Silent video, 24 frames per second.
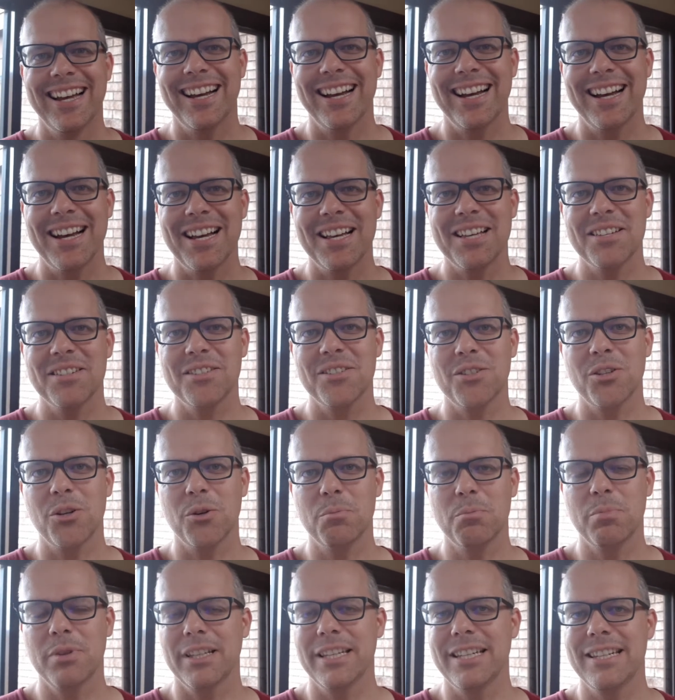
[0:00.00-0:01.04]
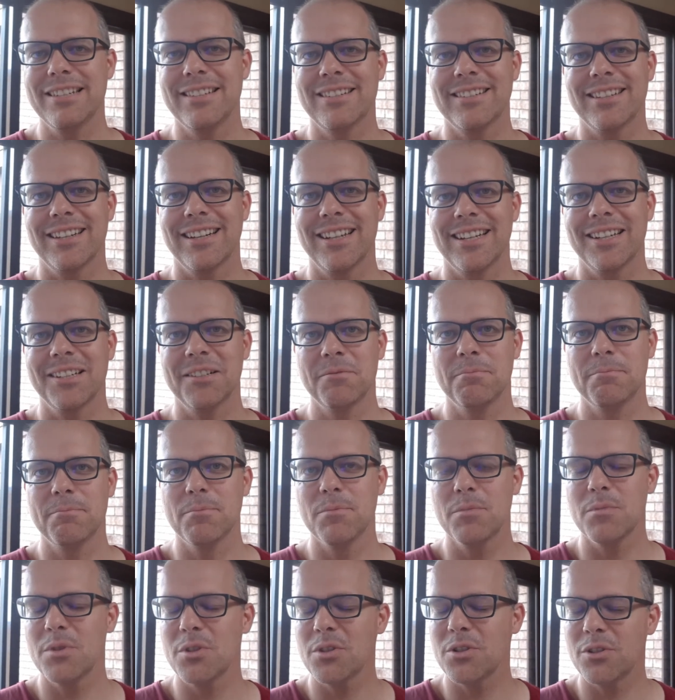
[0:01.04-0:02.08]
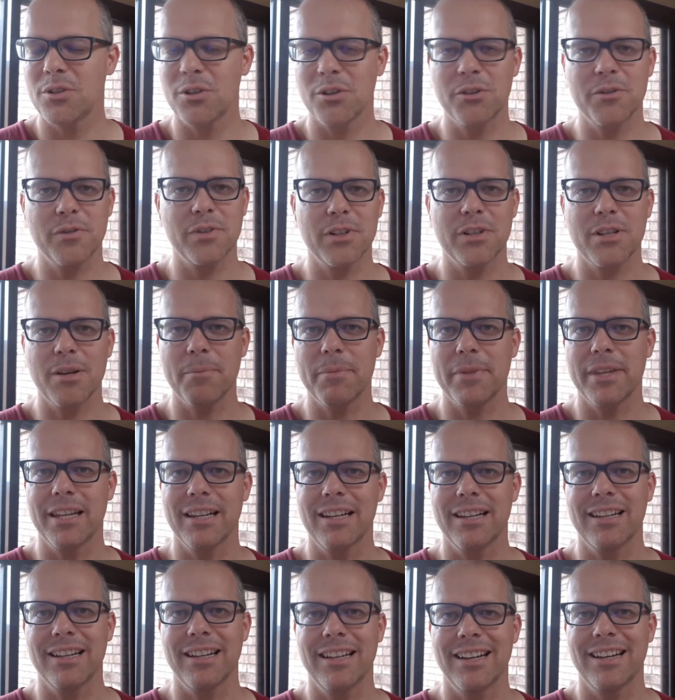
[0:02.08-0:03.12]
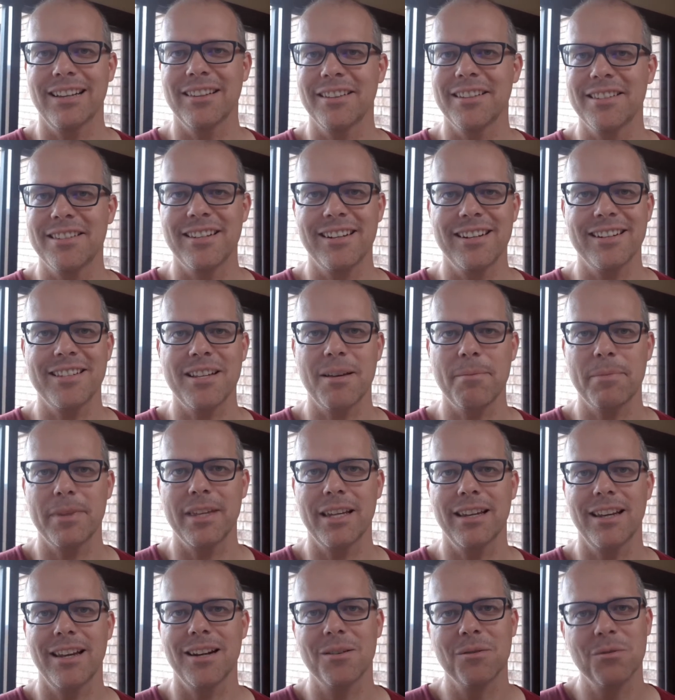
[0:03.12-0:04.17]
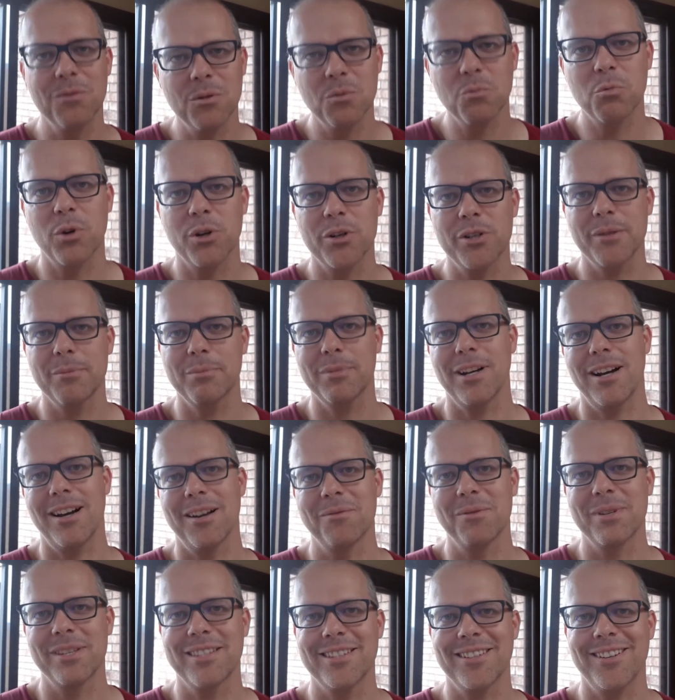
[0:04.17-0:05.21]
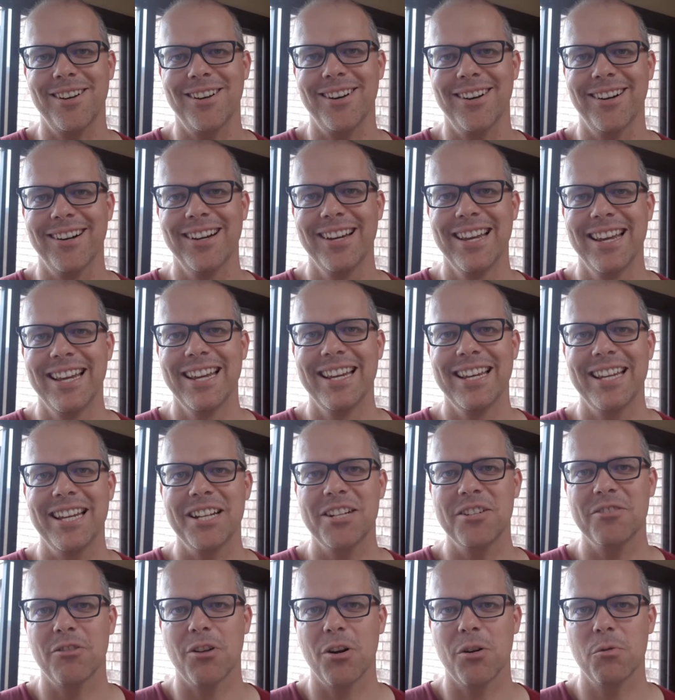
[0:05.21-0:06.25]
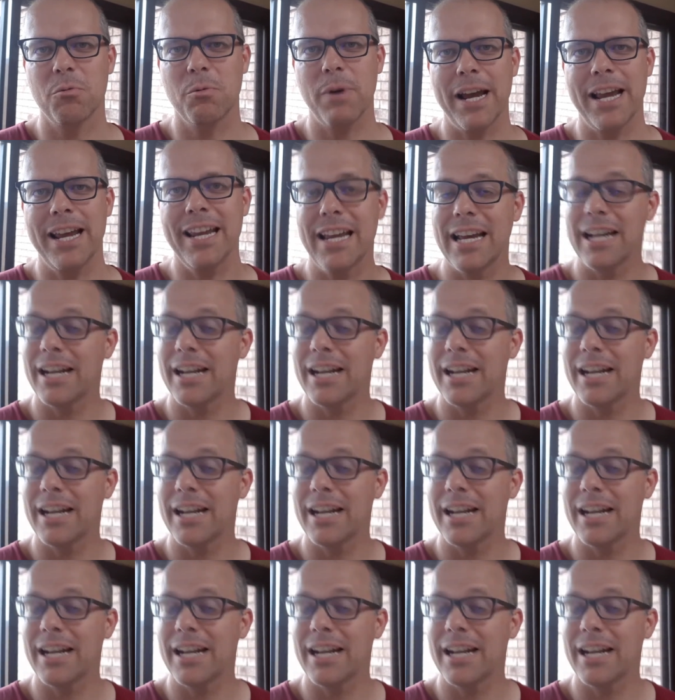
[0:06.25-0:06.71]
Uh, so please uh, search for something, uh, listen to something, and worship God with song in your own way.